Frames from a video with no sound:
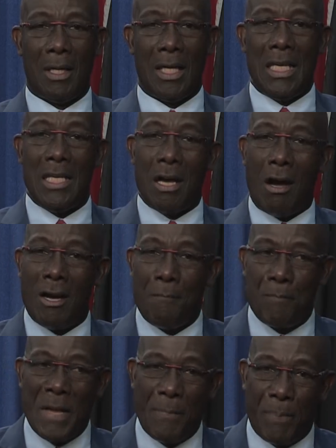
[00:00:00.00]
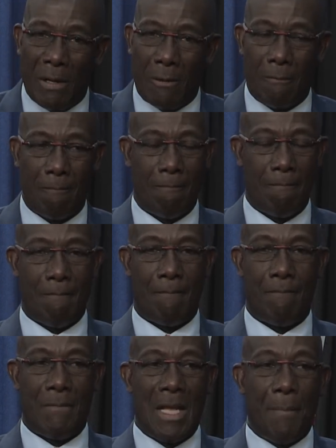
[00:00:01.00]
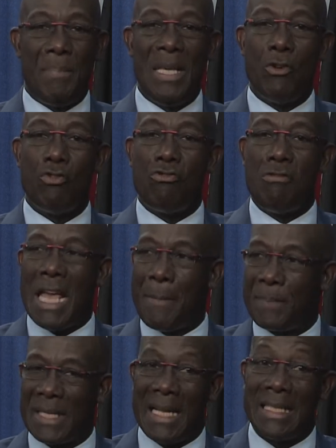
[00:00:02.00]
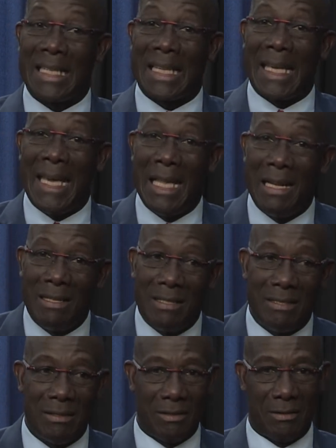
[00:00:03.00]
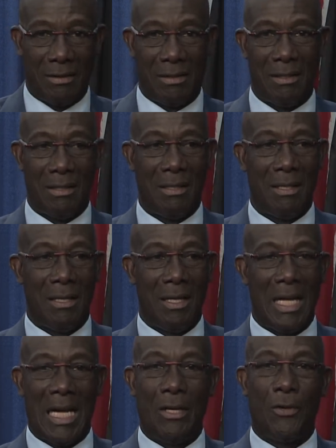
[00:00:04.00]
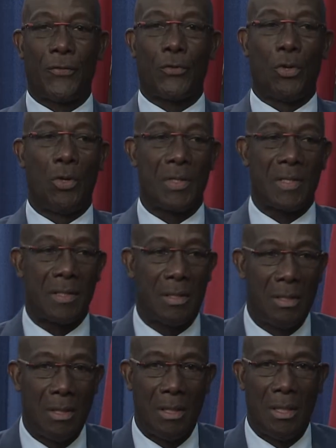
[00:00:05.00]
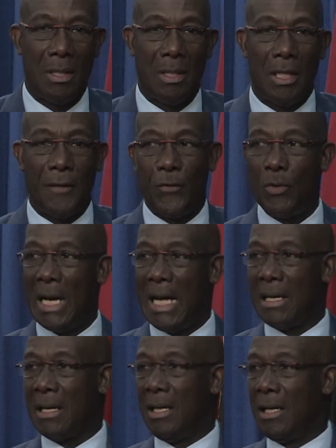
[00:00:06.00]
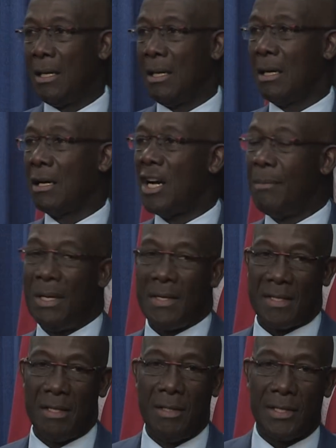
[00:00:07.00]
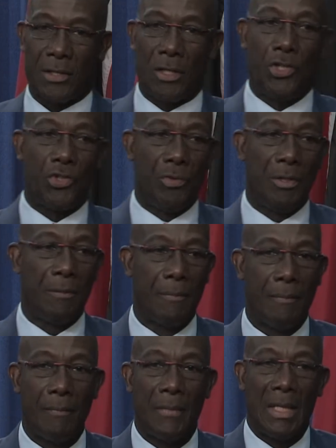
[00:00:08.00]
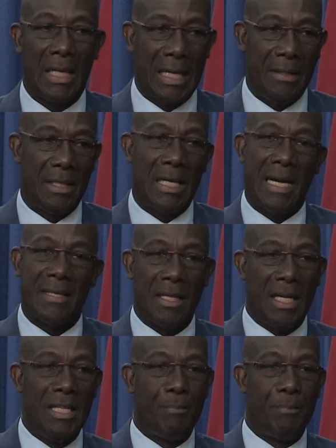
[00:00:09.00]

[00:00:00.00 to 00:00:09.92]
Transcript: Young people being raped and killed. And of course, if you're handling commerce in this country and it has any